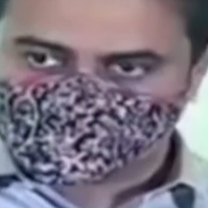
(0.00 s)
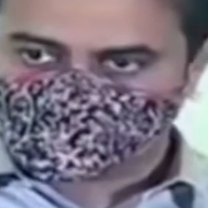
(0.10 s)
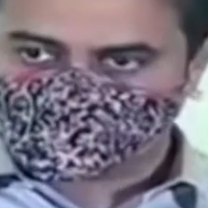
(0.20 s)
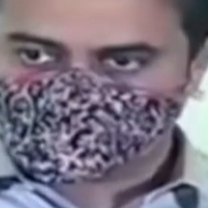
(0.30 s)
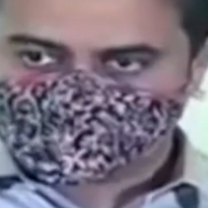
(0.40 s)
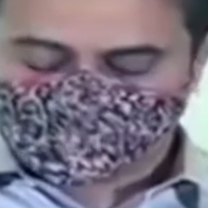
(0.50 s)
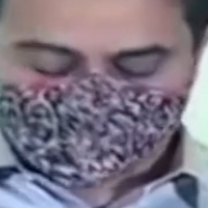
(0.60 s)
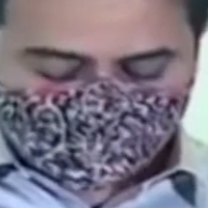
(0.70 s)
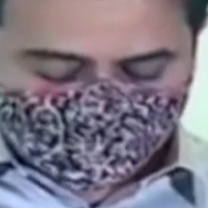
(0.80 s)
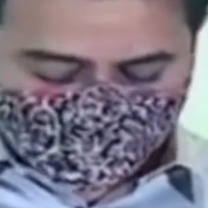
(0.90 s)
for
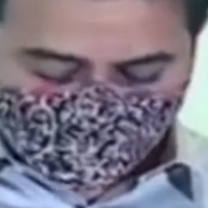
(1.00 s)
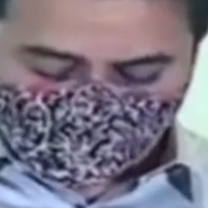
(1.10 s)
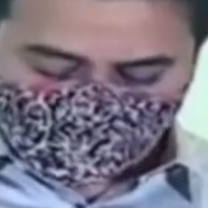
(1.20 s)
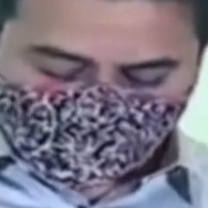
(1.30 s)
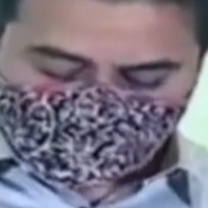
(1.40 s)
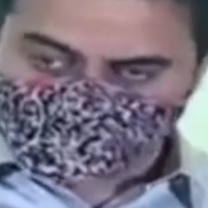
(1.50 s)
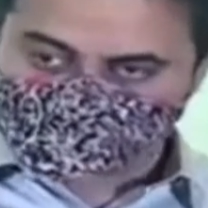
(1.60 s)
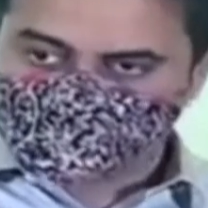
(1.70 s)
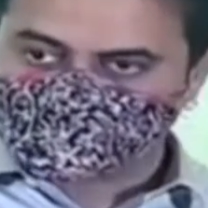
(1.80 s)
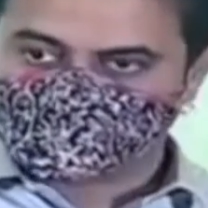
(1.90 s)
joining us, and
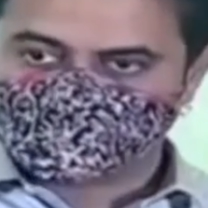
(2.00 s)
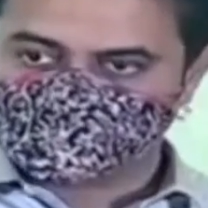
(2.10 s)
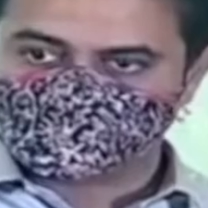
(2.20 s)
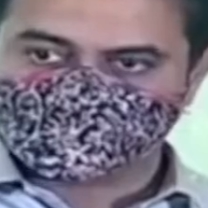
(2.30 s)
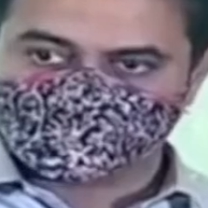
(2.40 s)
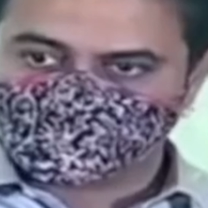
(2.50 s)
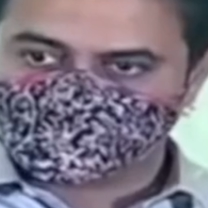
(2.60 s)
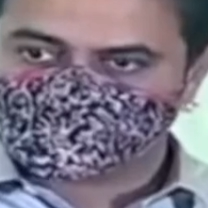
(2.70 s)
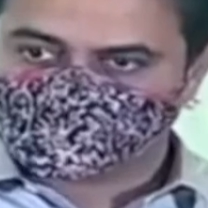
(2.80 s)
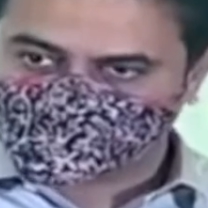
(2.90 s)
I'm told this is your
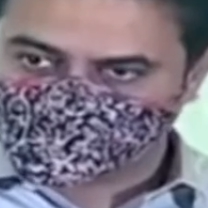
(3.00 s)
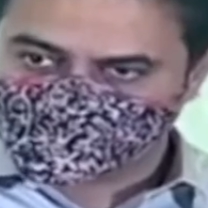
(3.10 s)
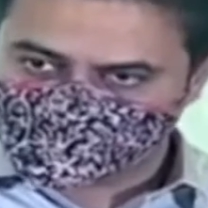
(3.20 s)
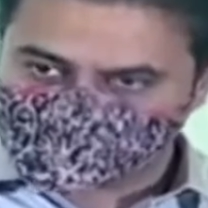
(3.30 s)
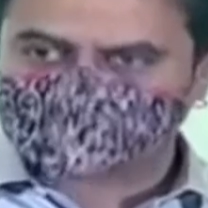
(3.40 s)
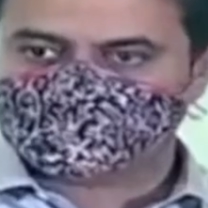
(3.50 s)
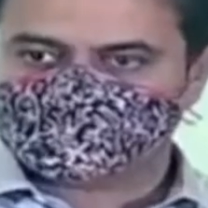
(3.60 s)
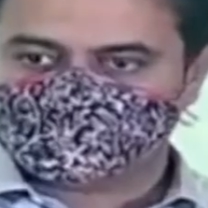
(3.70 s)
first time in Hyderabad,